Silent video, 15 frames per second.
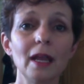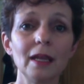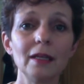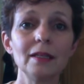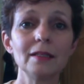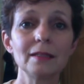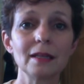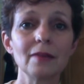
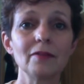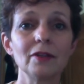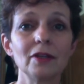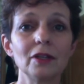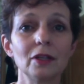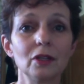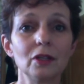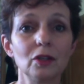
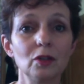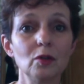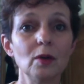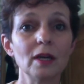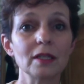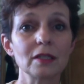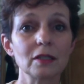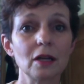
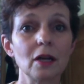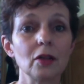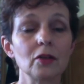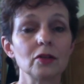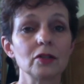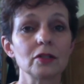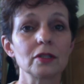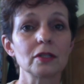
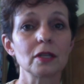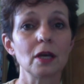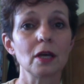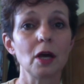$87